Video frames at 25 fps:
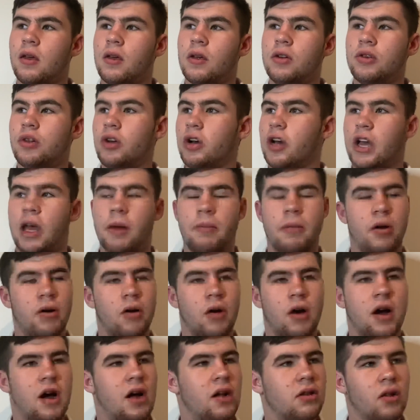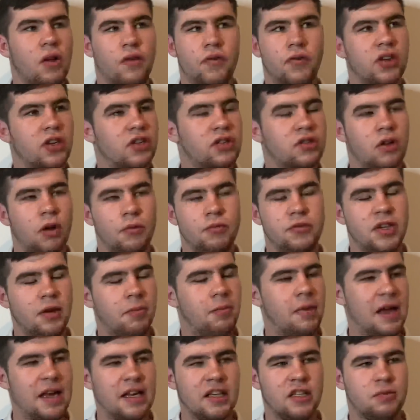Don't get me wrong, I love this club to
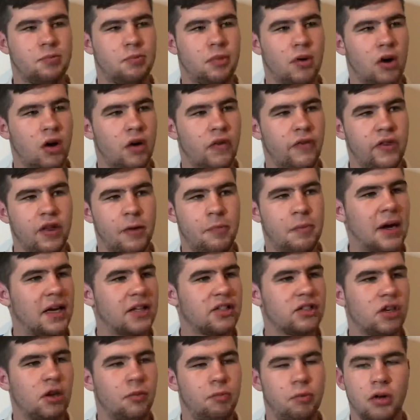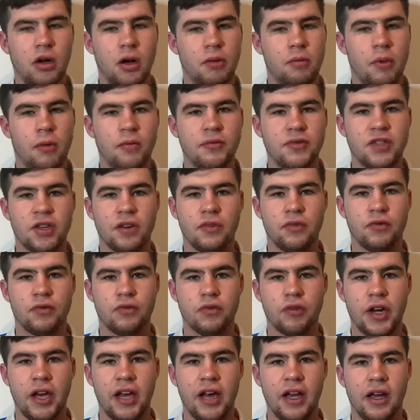bits, but over the past couple of months they've
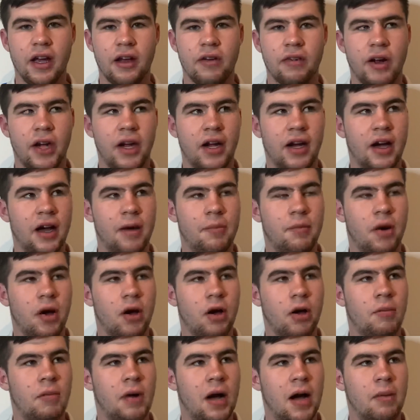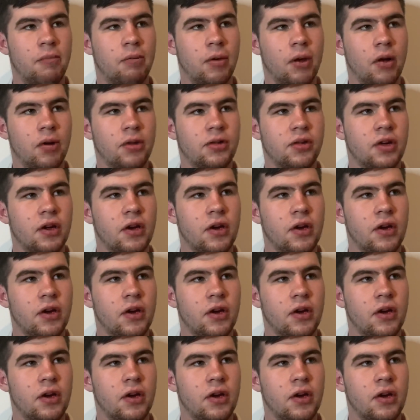really, really boiled my blood.